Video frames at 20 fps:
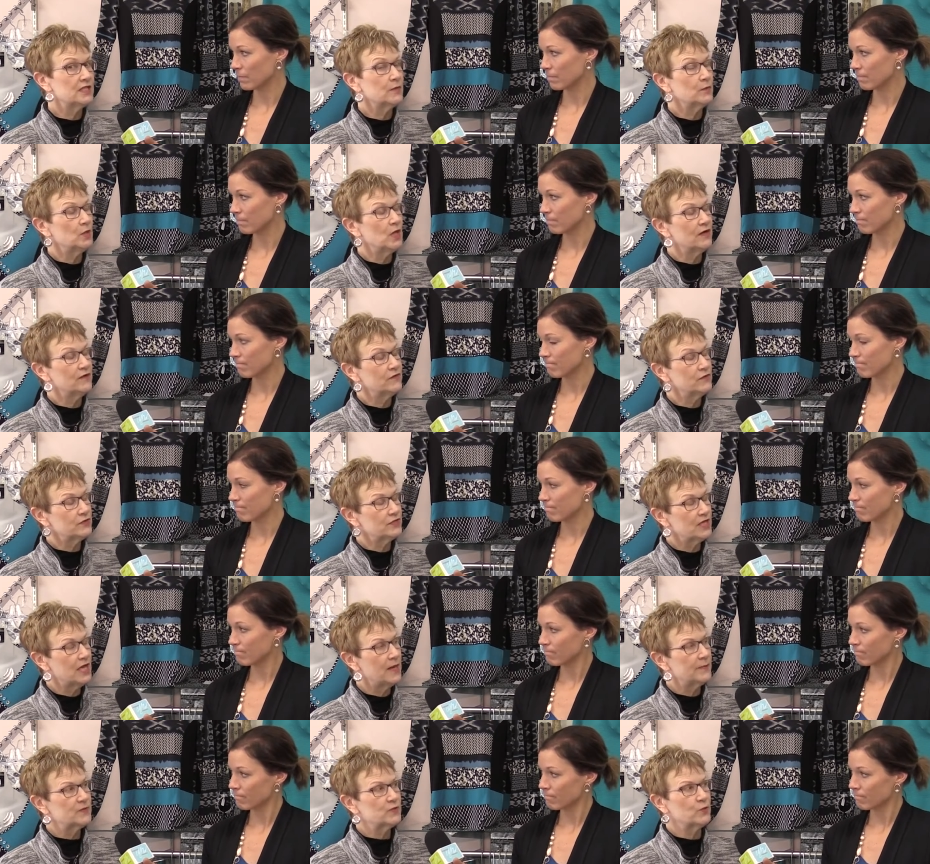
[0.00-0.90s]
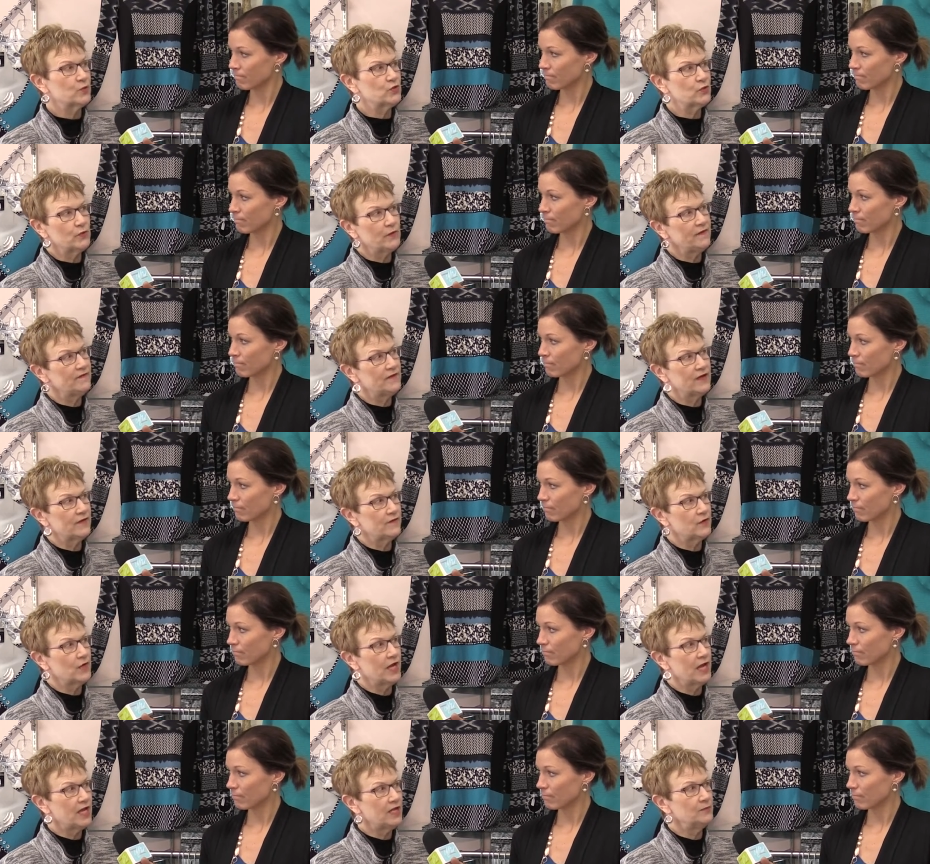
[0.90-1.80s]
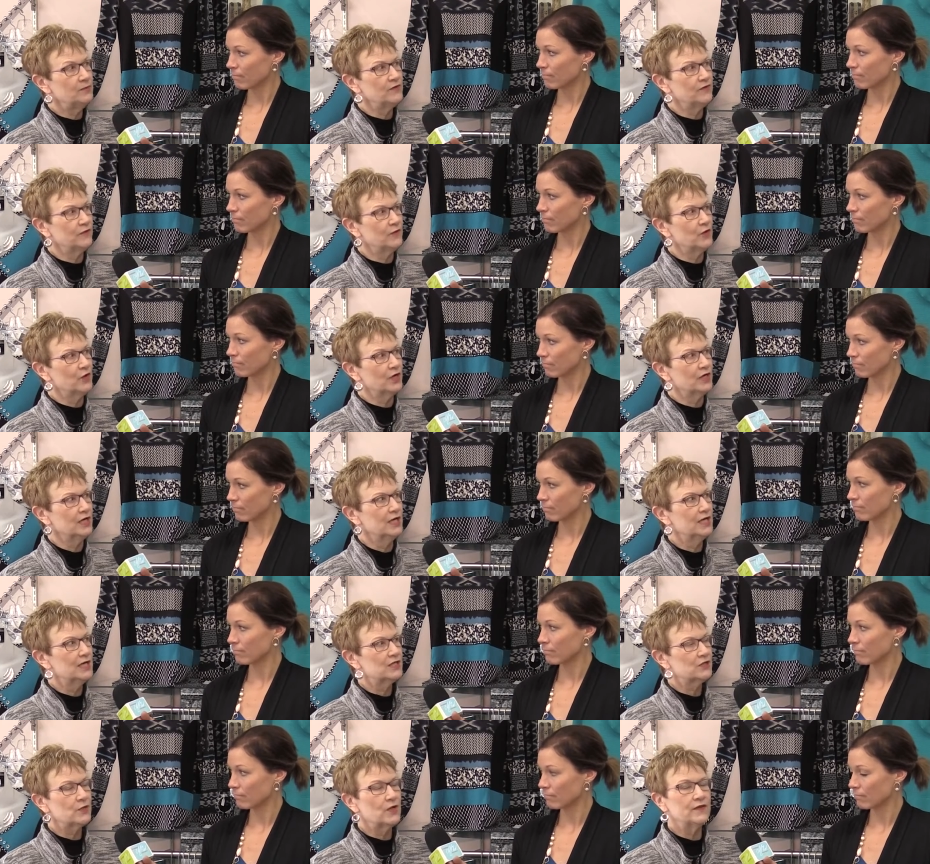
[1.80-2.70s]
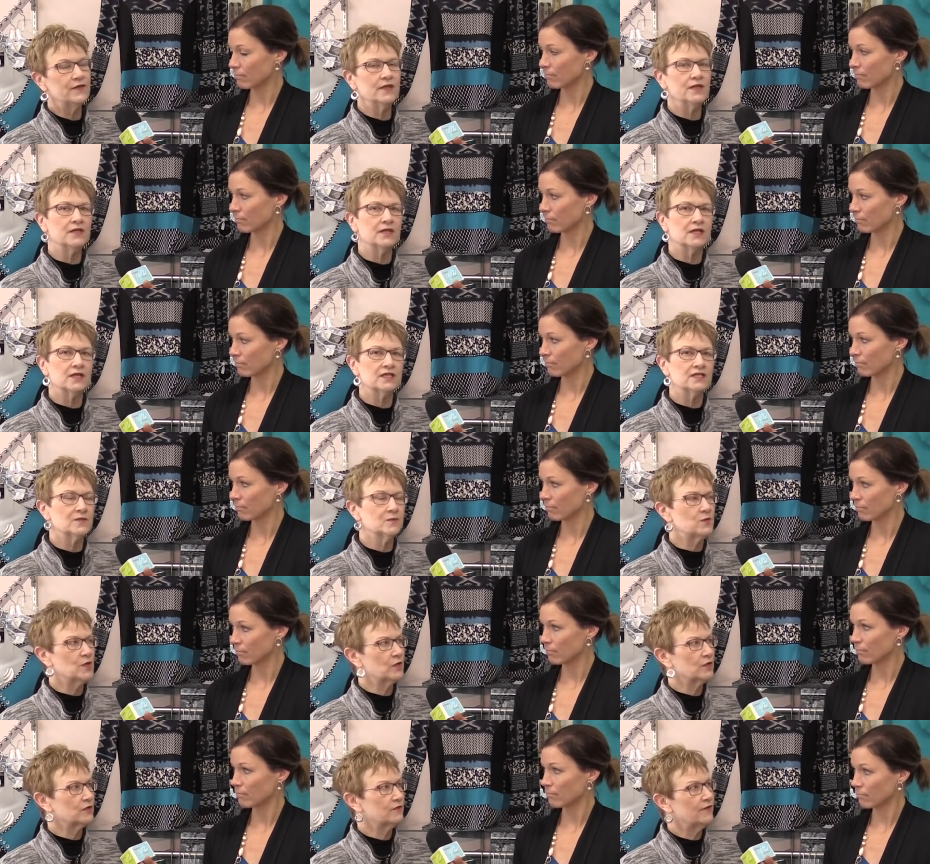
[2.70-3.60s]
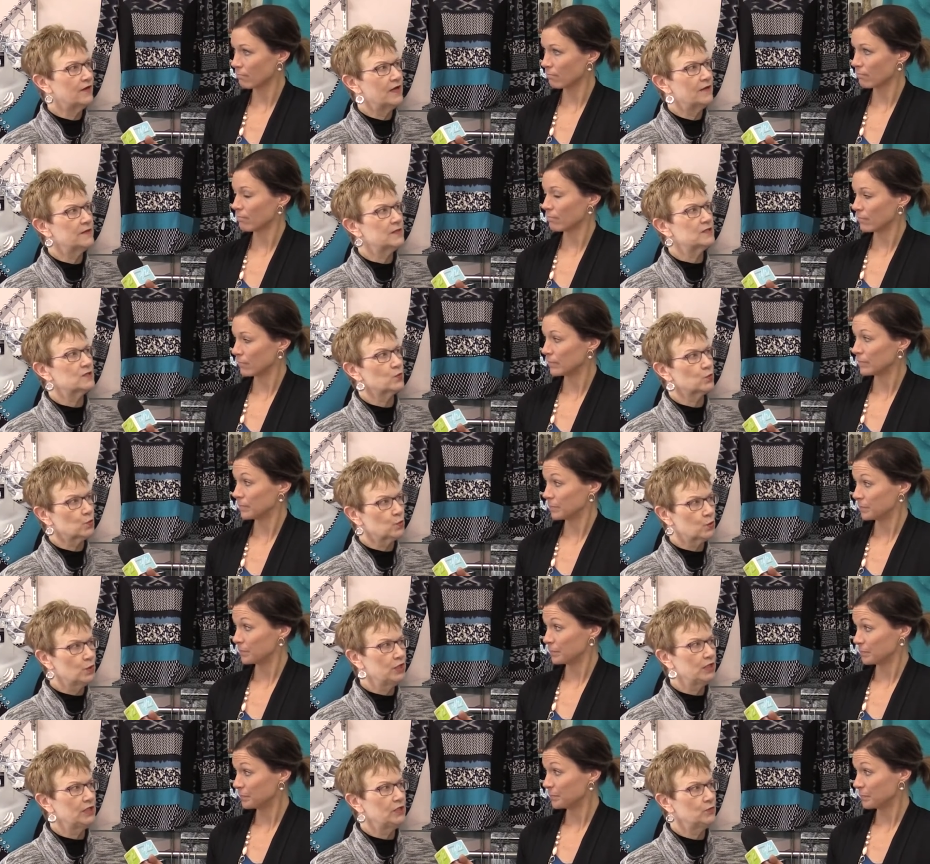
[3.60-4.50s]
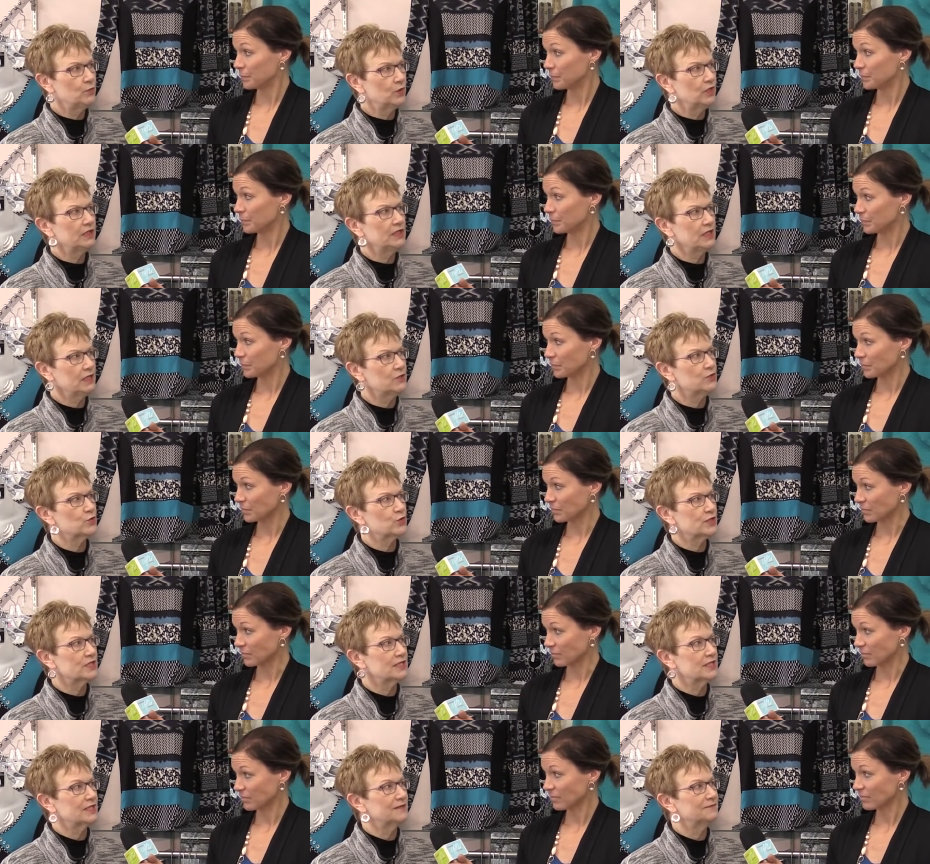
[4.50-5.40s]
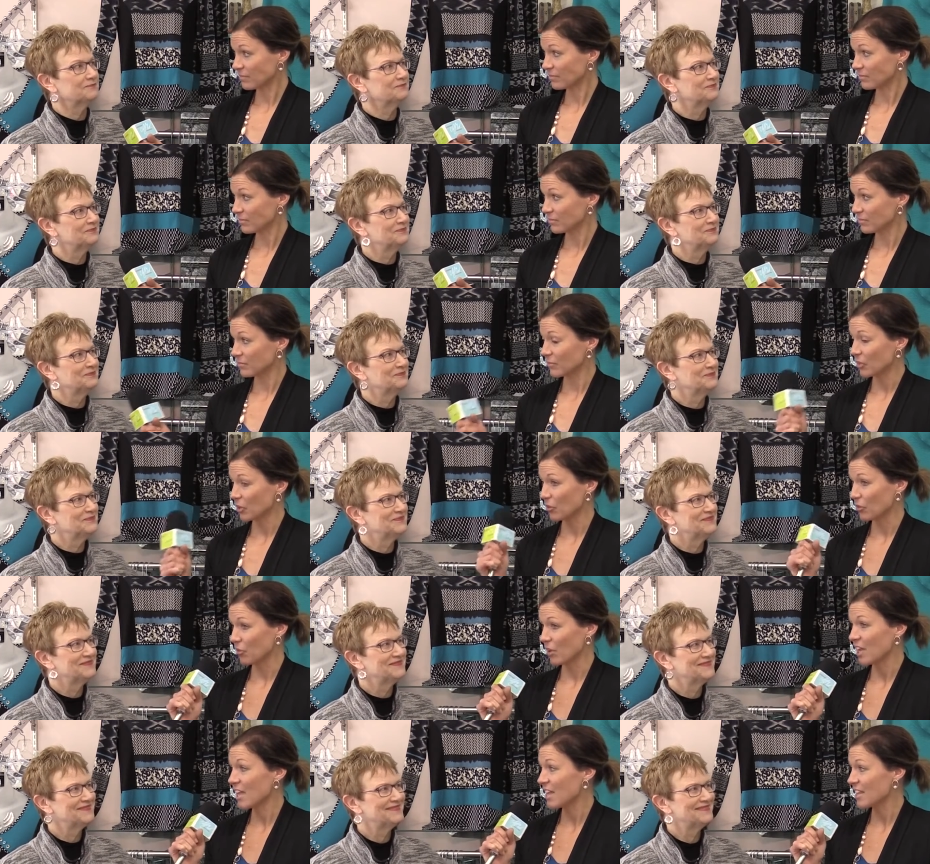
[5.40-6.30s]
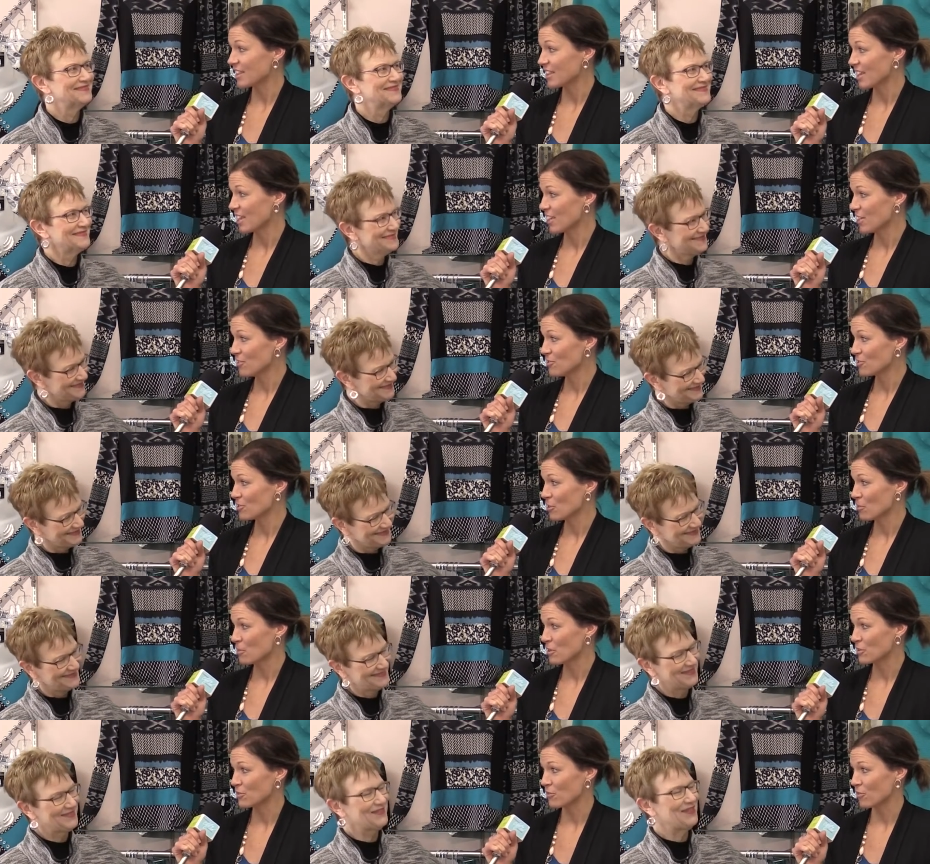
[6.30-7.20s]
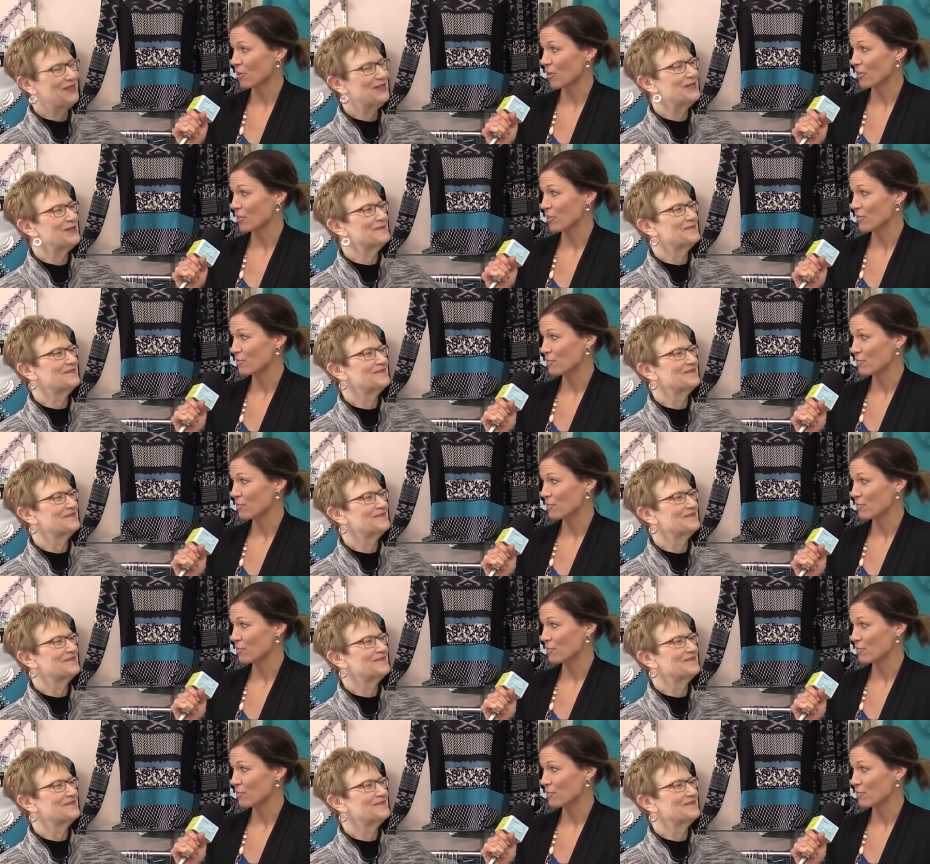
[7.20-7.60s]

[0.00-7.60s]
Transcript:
Speaker 1: they will have their tops, which we've never had before. So I think the customers are going to find this really, really interesting.
Speaker 2: Great. Thank you so much for all the